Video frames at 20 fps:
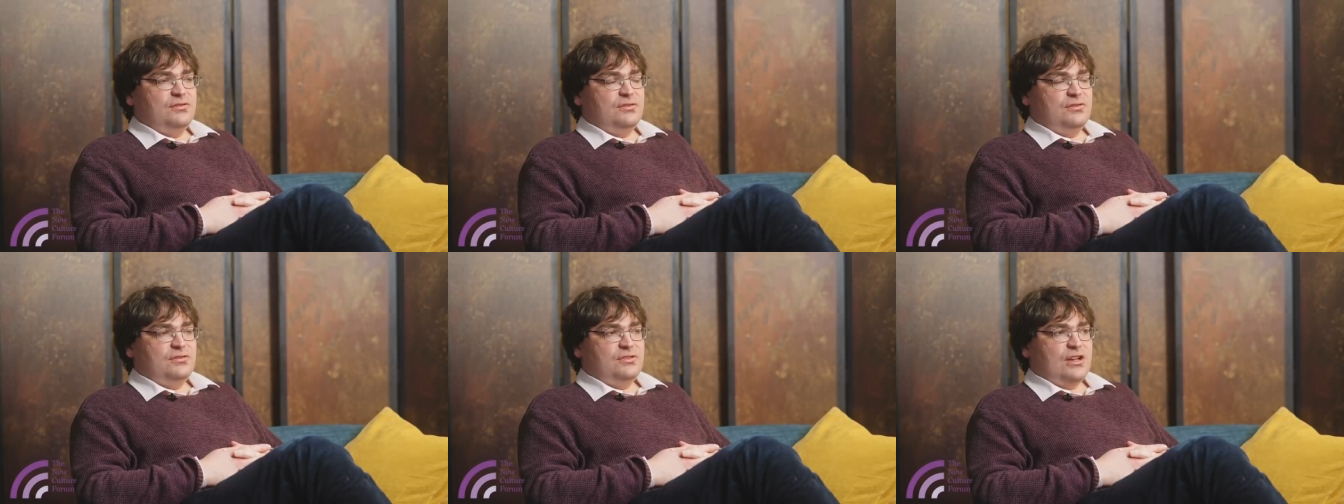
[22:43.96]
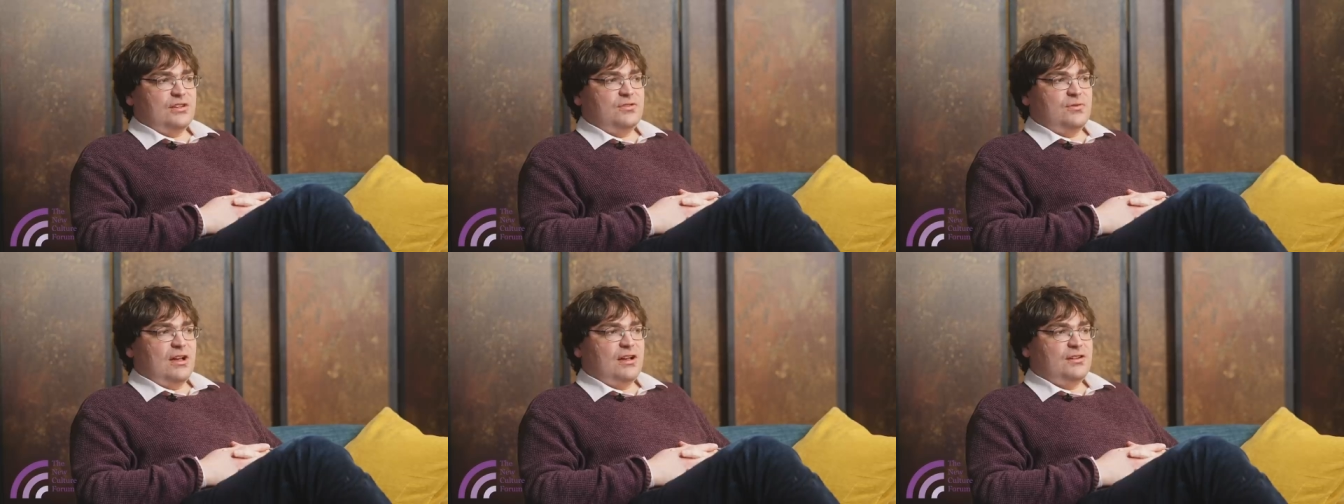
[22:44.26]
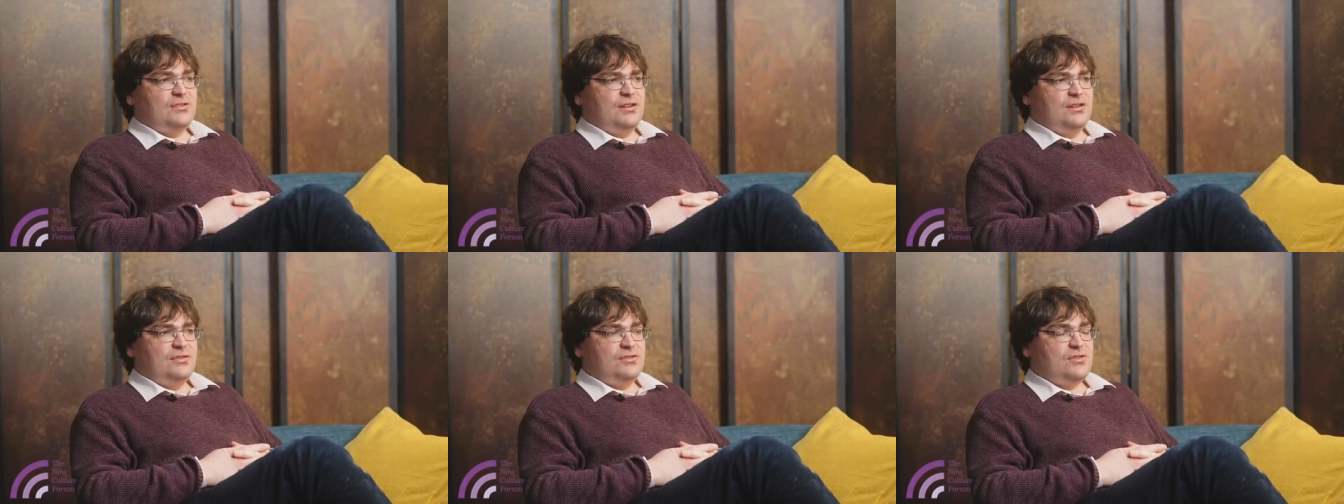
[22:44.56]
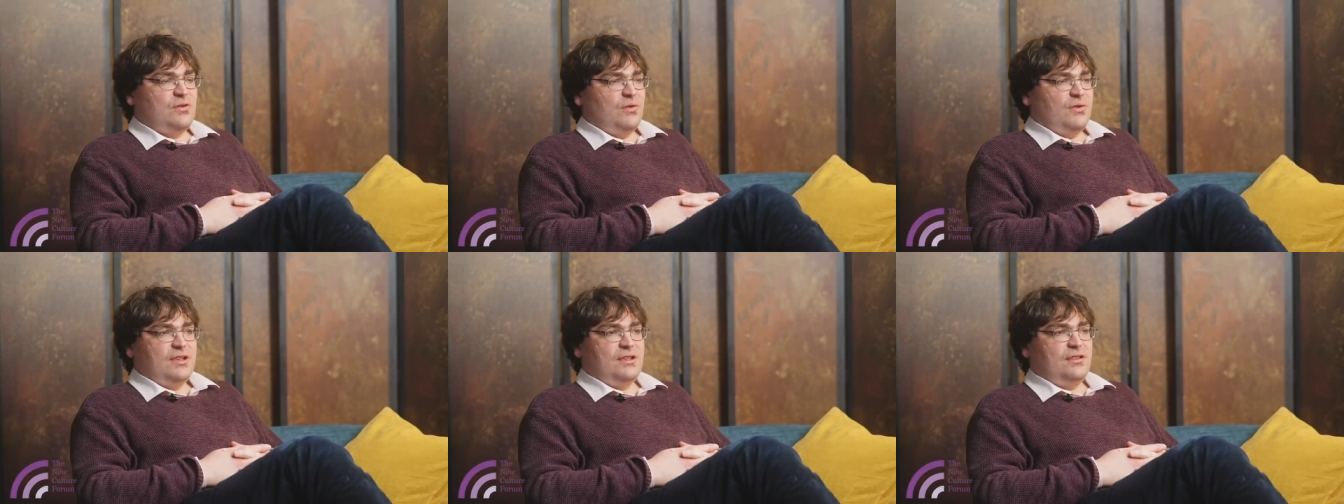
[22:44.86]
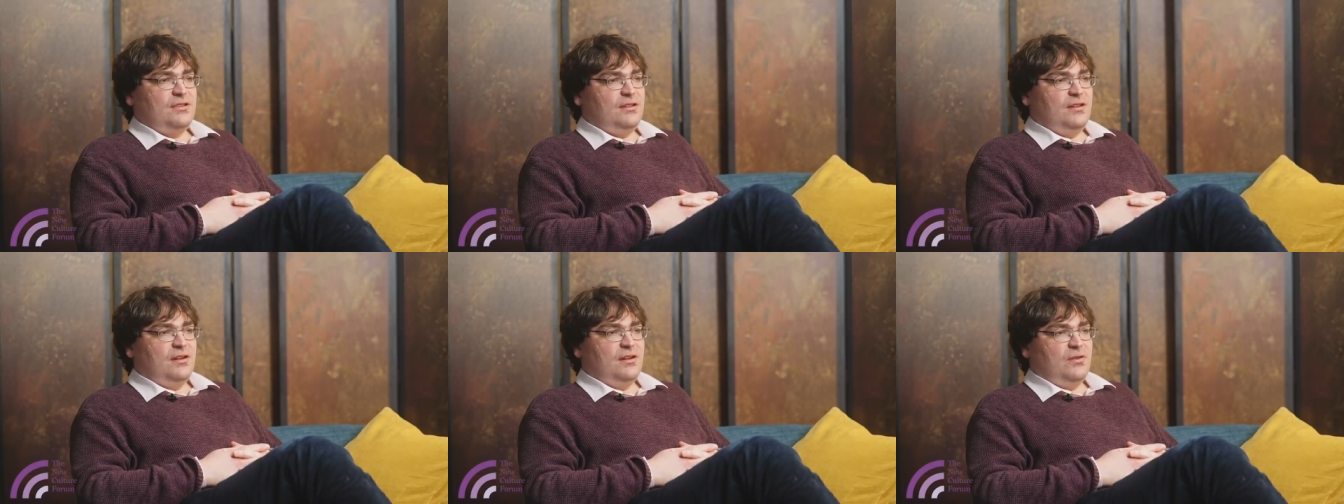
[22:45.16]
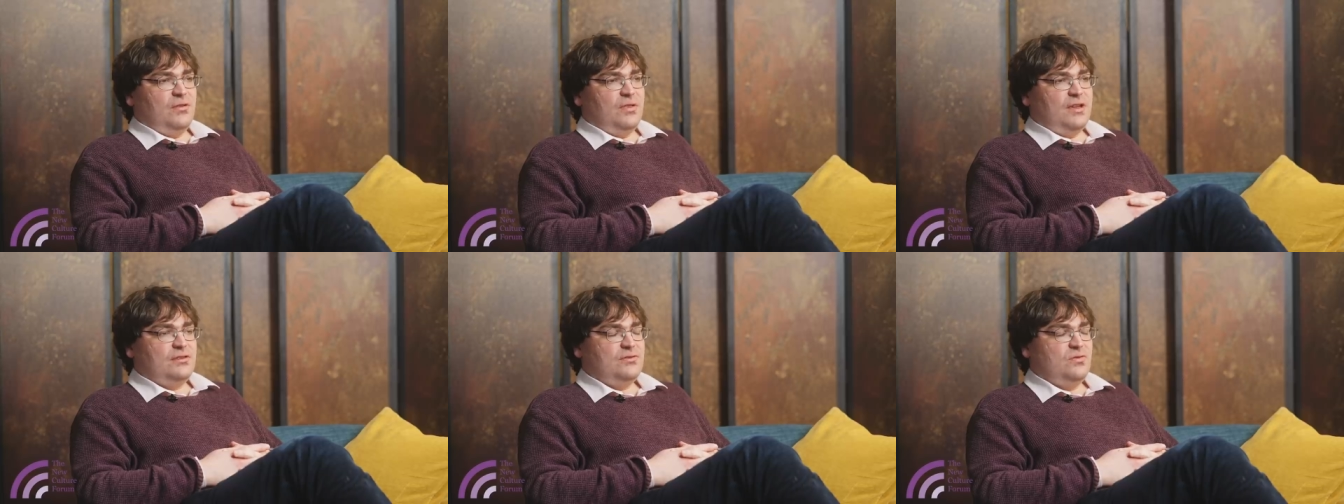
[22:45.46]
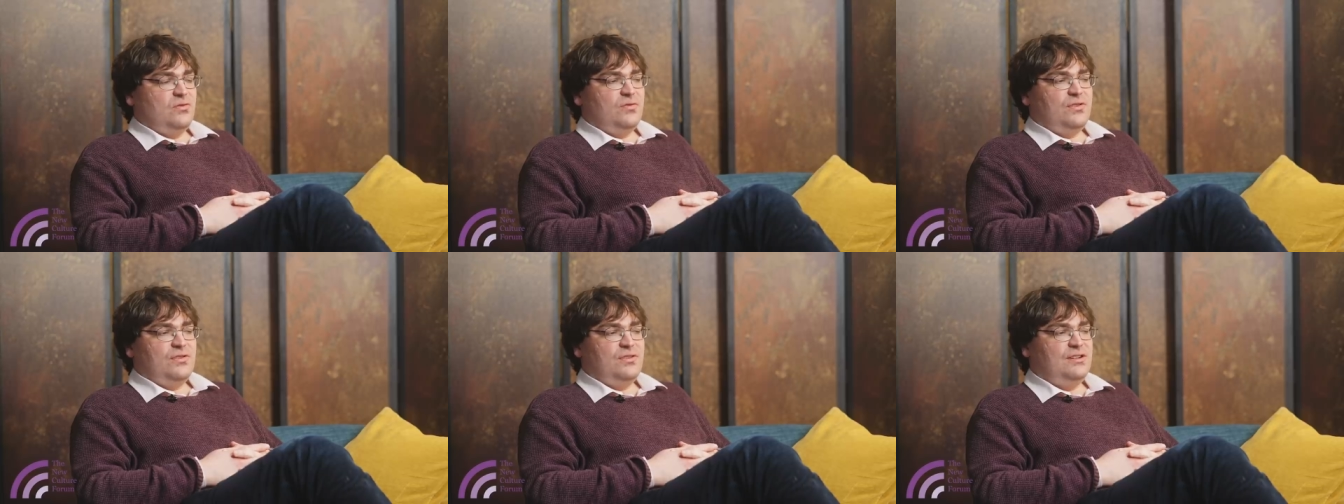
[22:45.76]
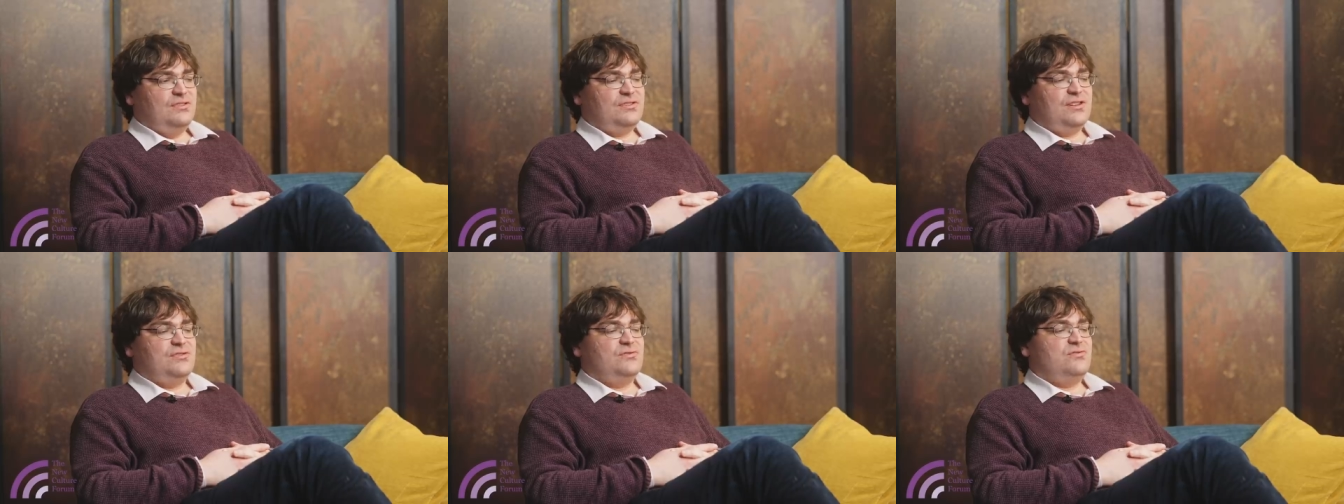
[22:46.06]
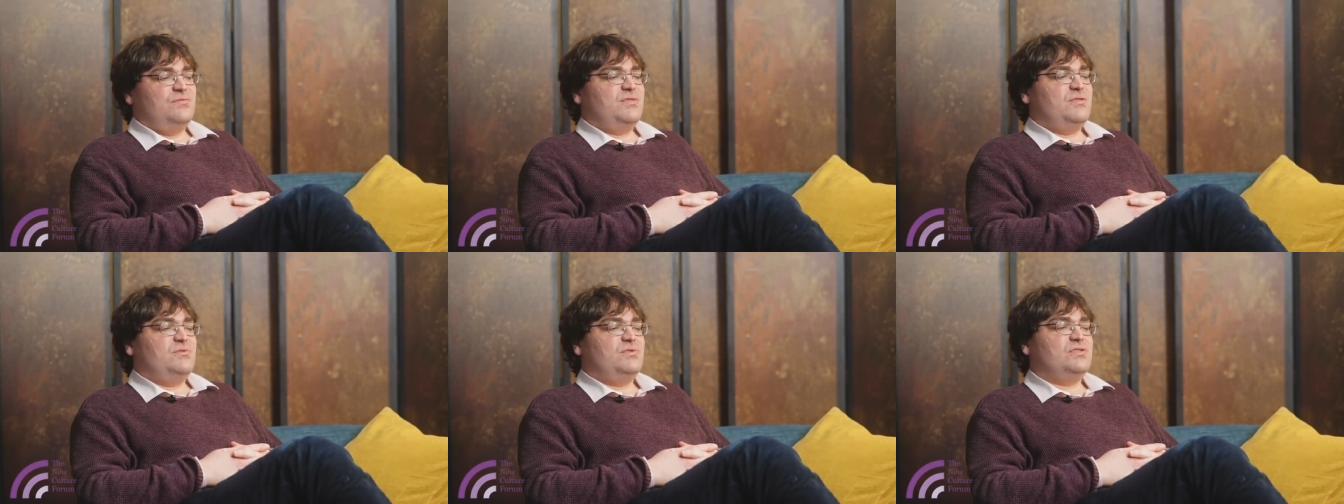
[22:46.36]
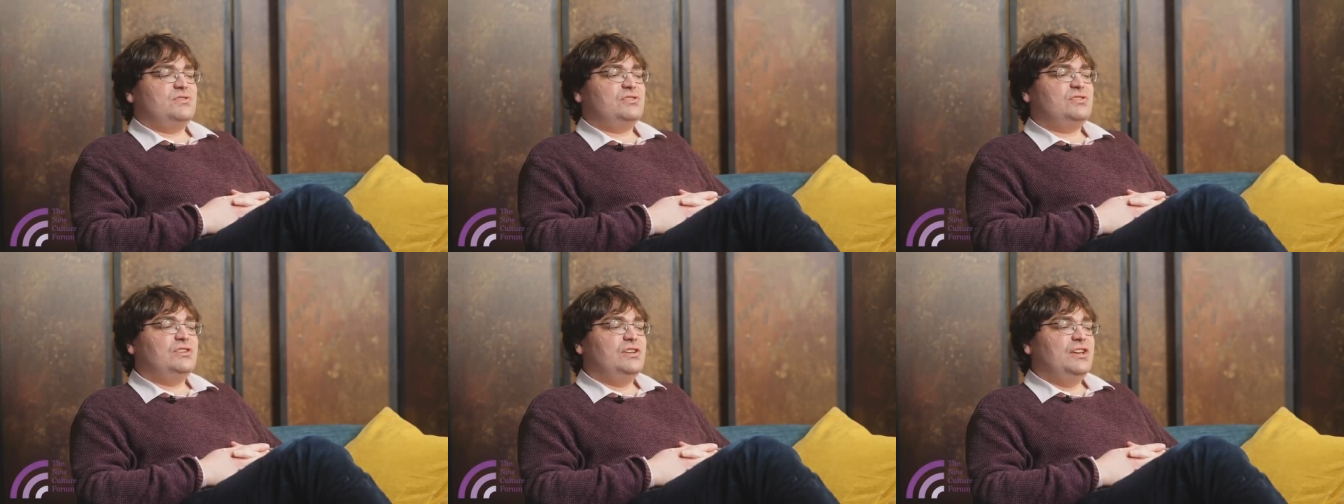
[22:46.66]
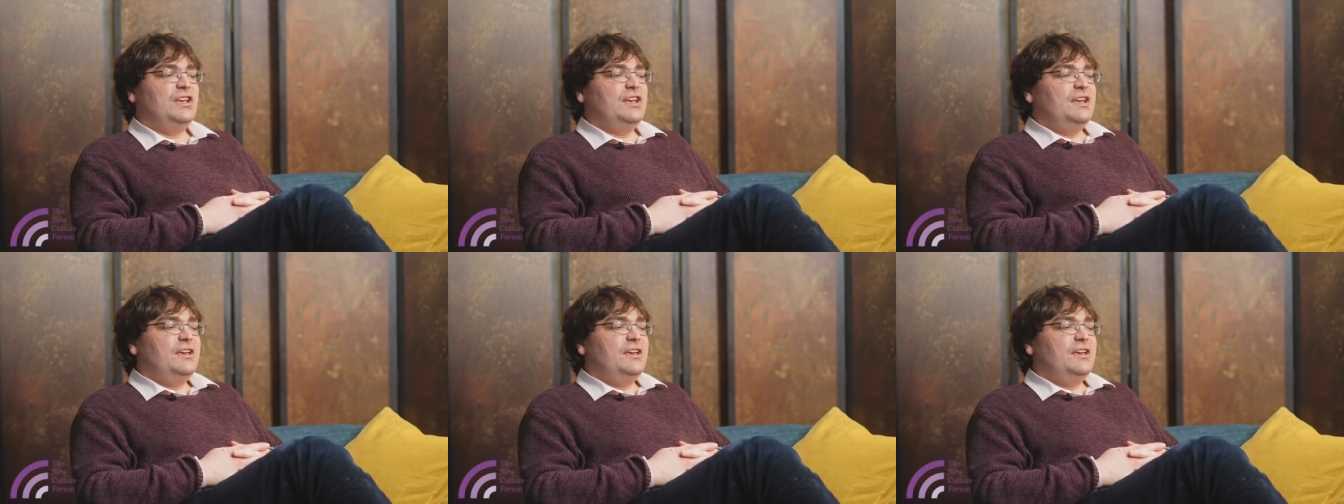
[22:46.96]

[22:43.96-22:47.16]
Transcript: sexuality and so on, you know, the things they taught me were just,